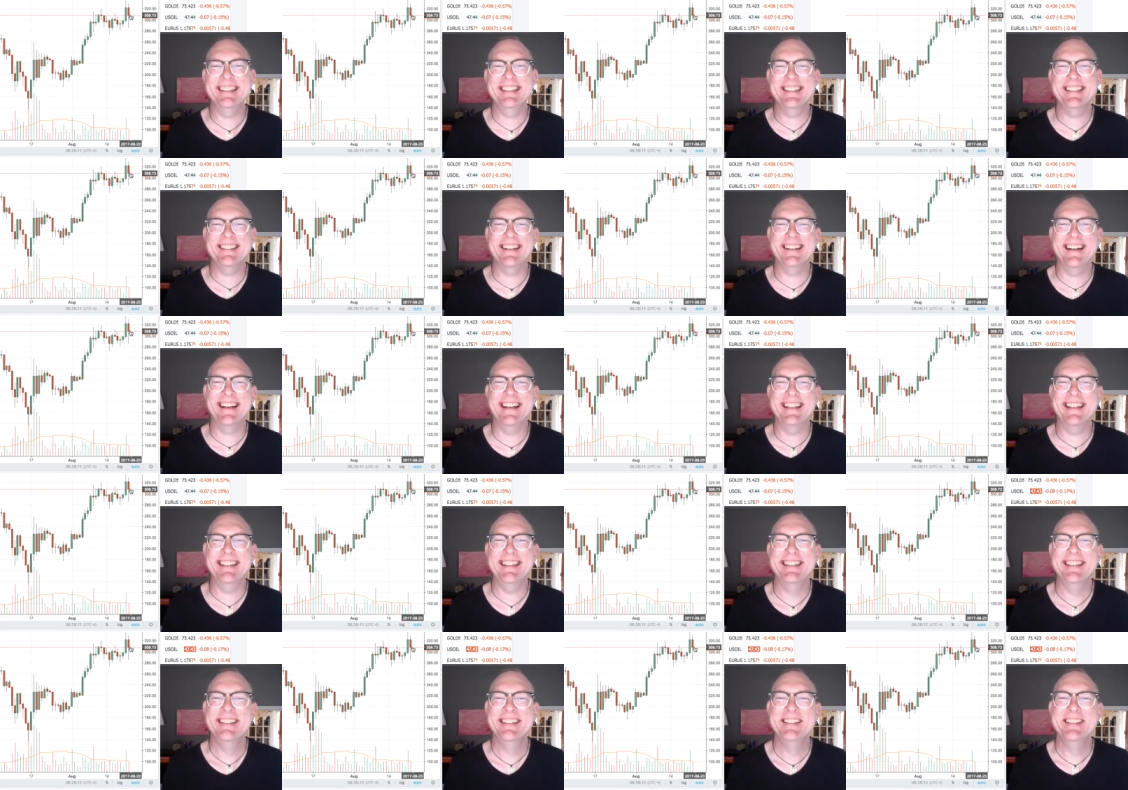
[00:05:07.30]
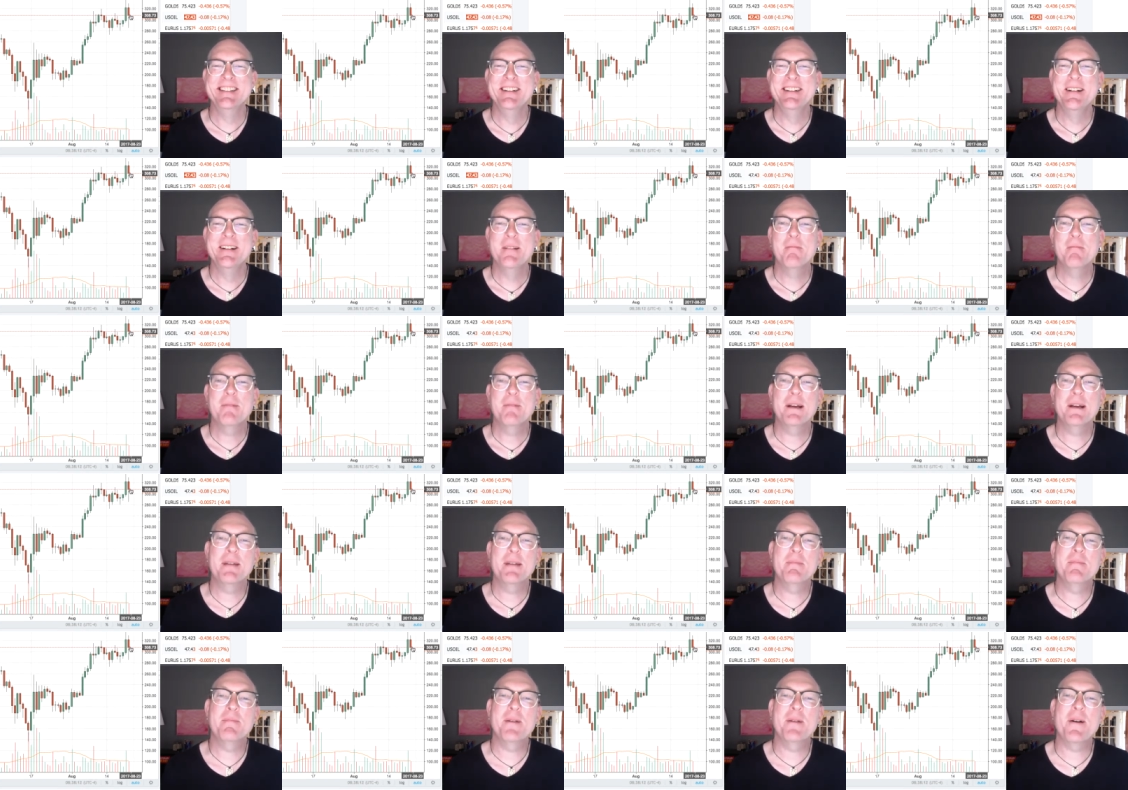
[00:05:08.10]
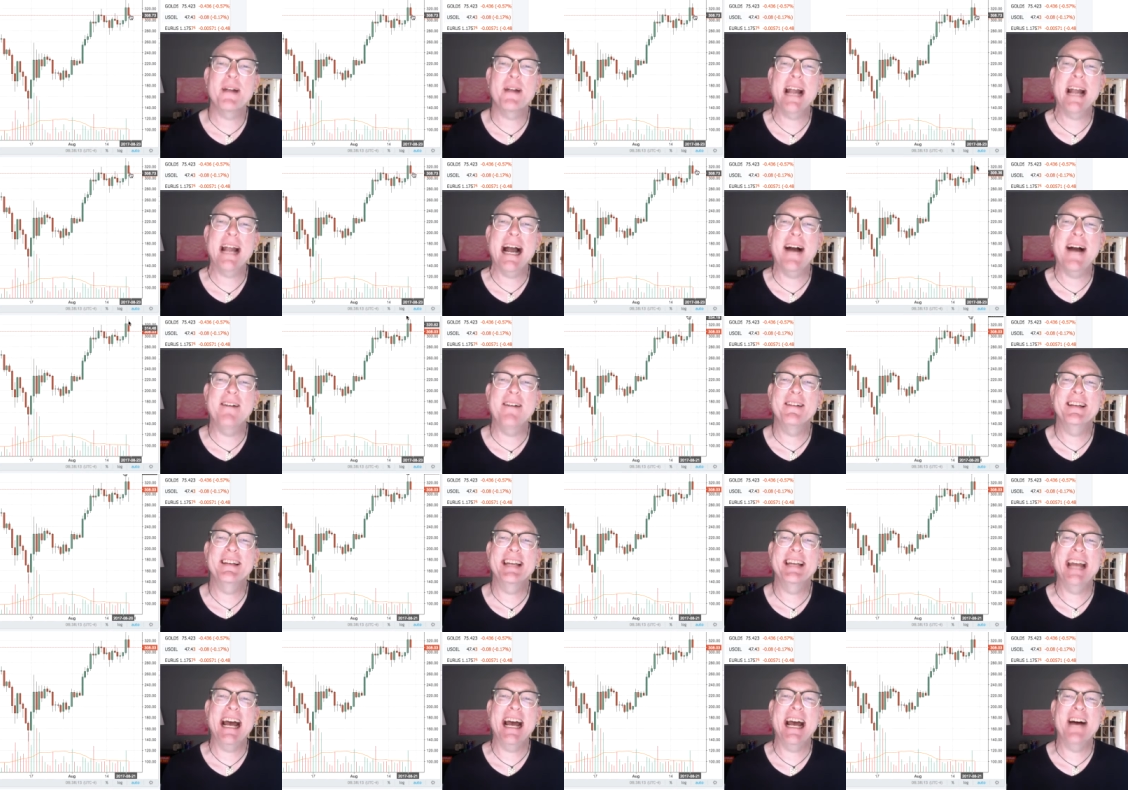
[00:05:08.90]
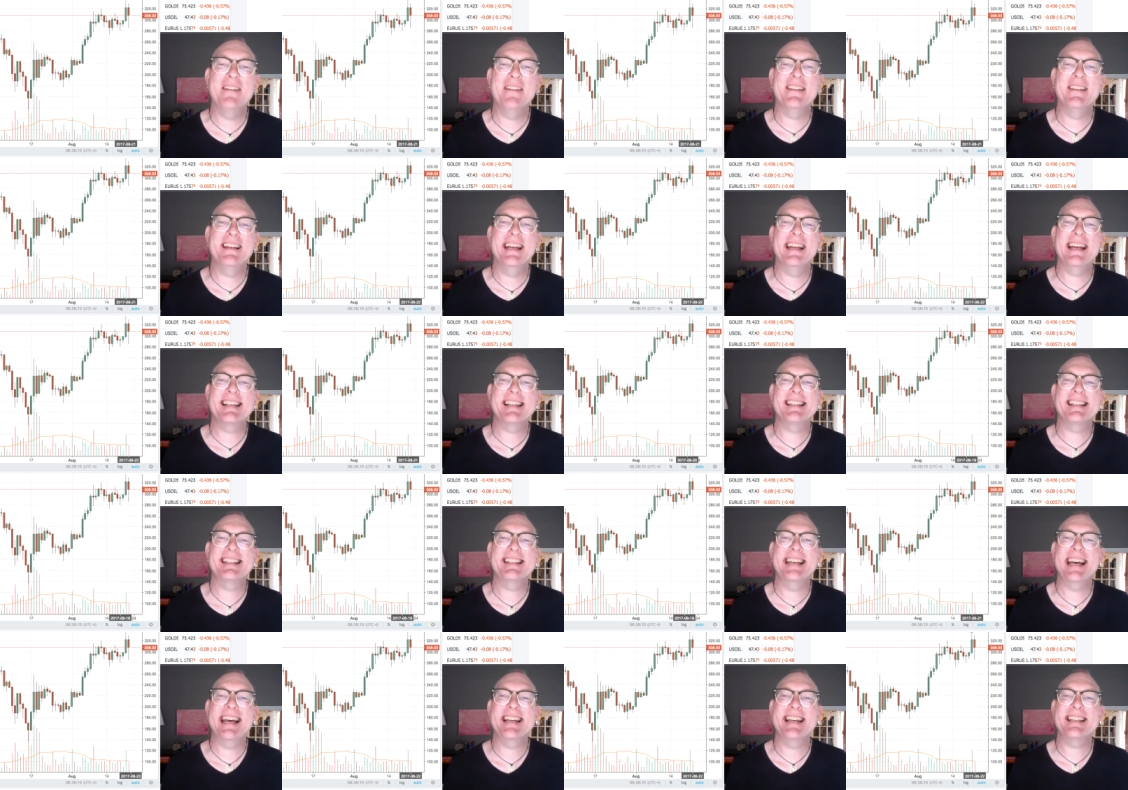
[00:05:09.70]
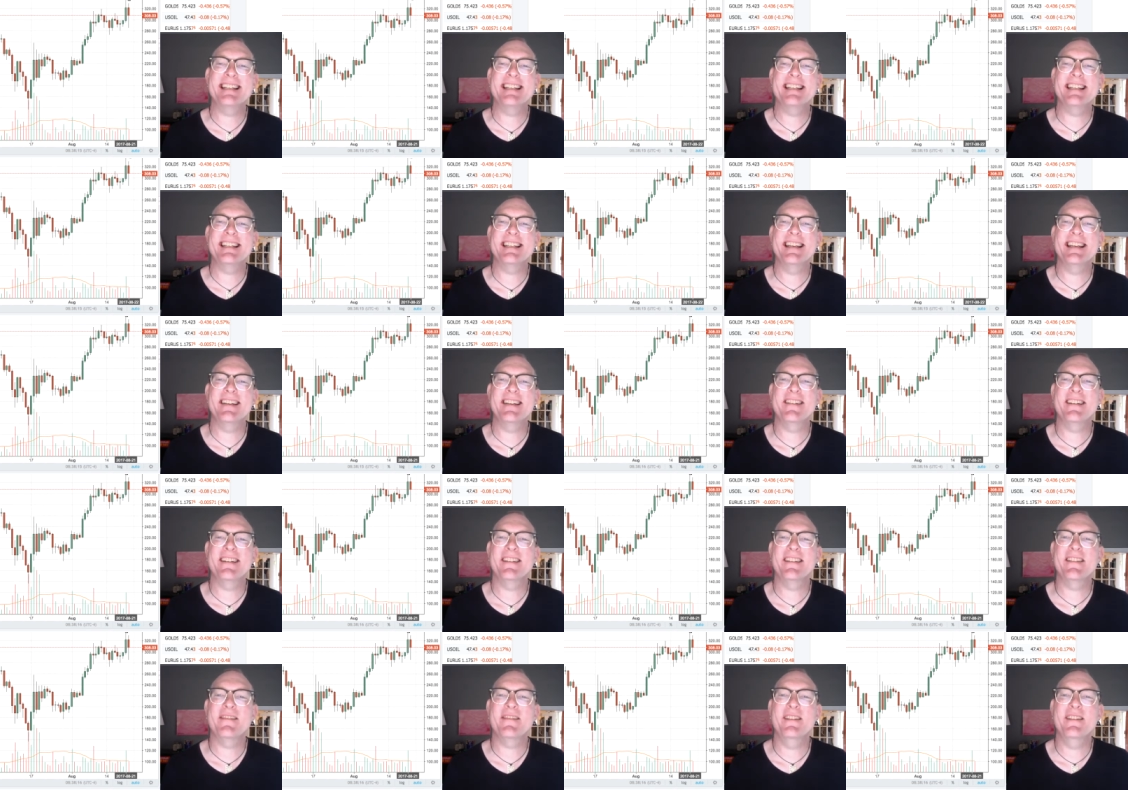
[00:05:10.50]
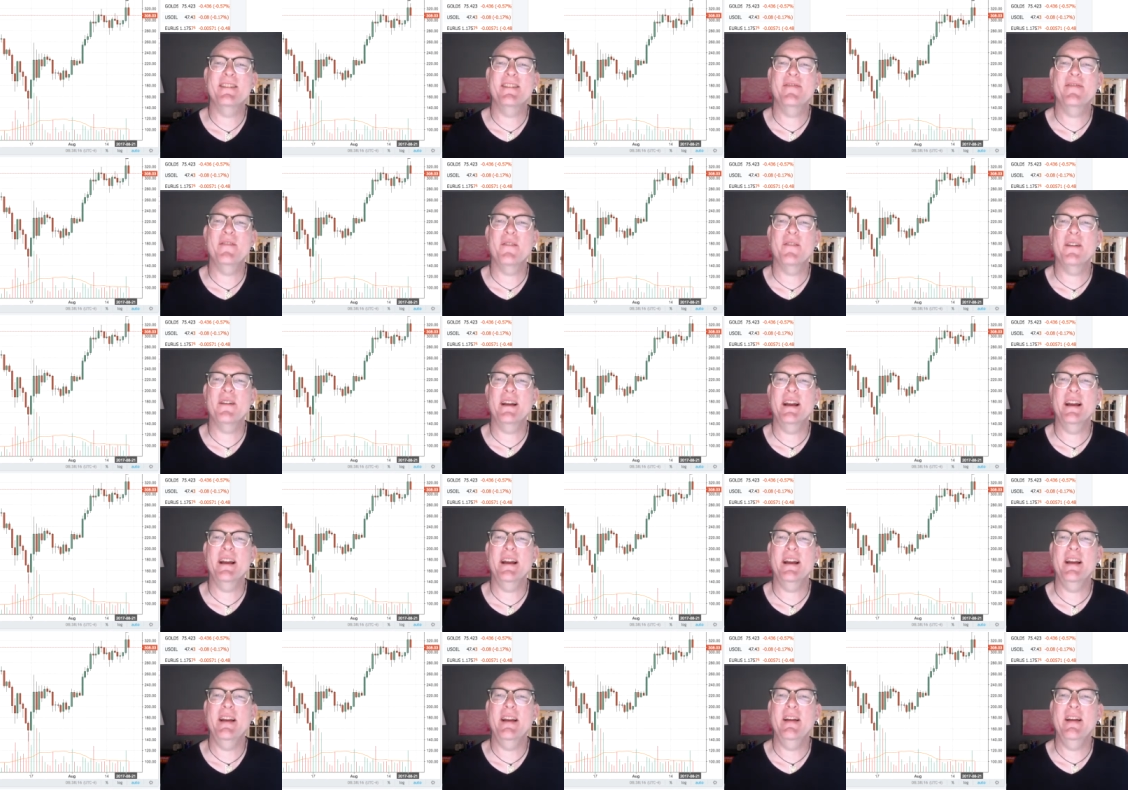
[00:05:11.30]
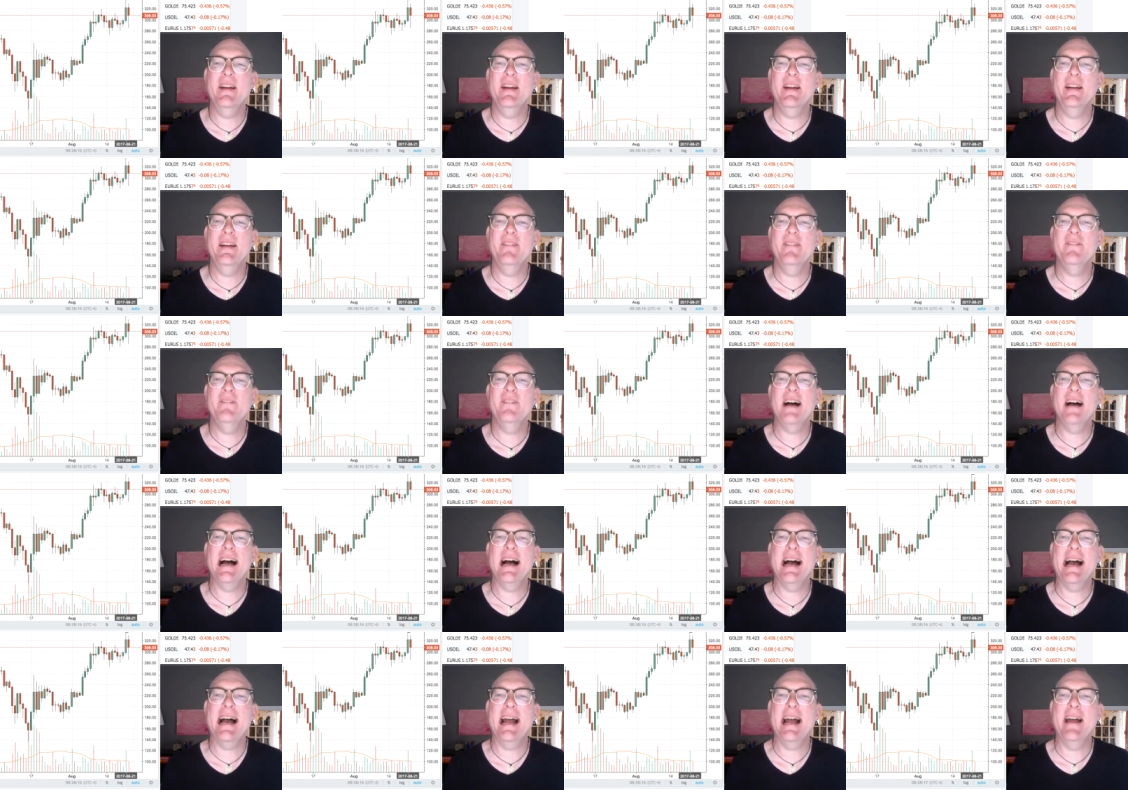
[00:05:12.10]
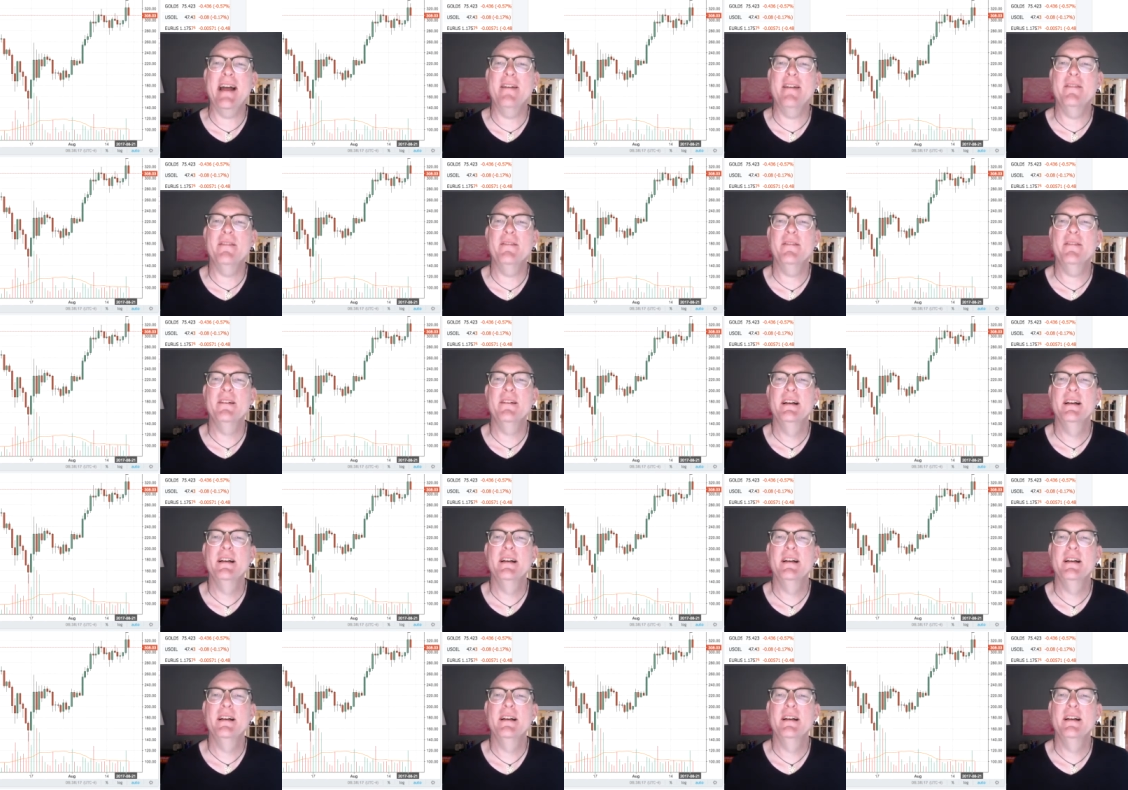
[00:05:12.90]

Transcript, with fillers: right? But it broke out. Now the next test is here at three forty-five.